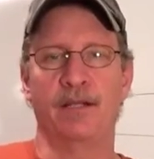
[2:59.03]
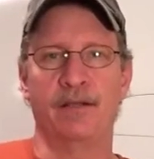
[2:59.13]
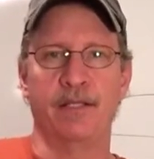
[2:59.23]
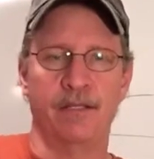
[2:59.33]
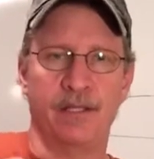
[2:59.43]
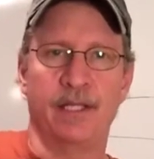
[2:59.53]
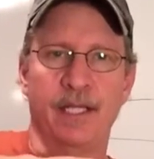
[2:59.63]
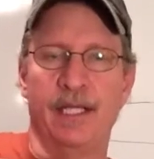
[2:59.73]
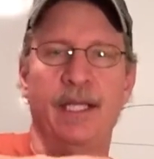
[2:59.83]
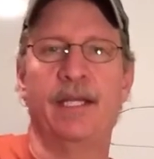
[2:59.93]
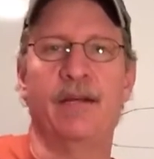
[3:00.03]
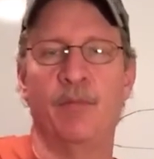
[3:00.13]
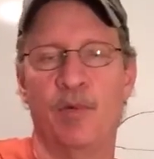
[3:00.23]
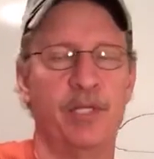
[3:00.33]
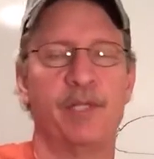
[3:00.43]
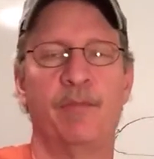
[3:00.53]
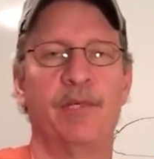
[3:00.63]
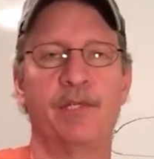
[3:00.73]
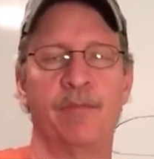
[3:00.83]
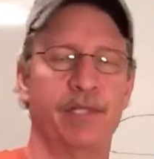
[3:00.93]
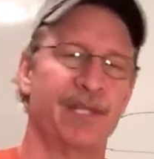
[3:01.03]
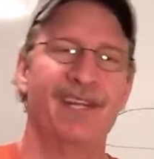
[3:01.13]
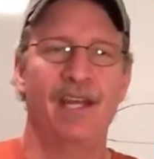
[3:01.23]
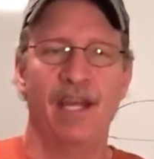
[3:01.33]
You're going to get in there and push and push and push, and